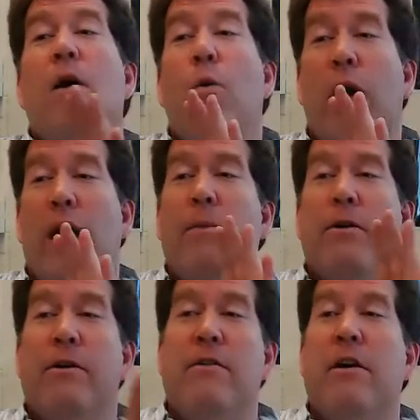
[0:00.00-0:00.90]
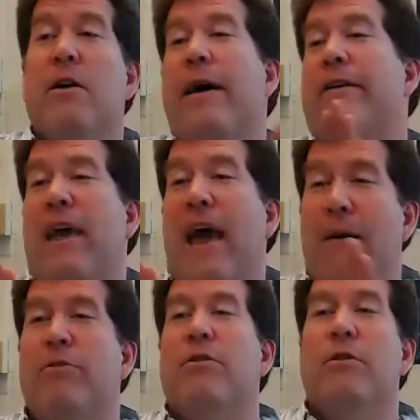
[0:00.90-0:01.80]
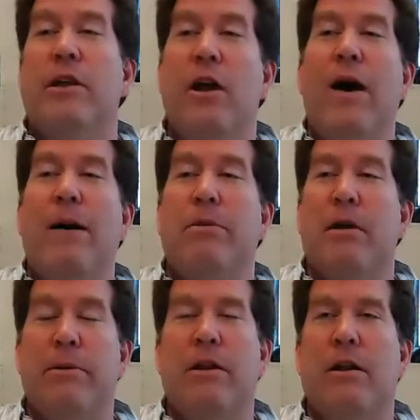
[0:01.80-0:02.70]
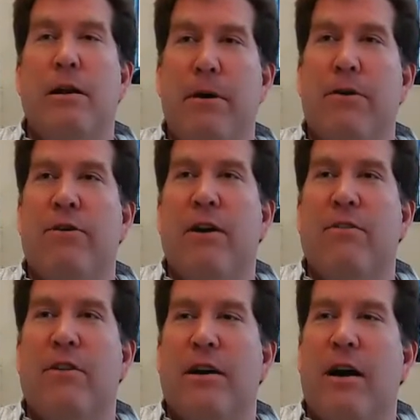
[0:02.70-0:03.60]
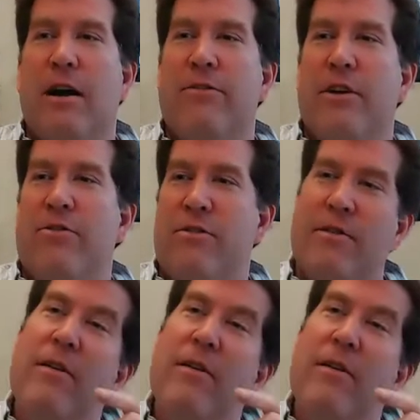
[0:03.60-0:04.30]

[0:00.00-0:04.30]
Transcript: What I'm going to tell you has absolutely no applicability to Bose-Einstein condensation.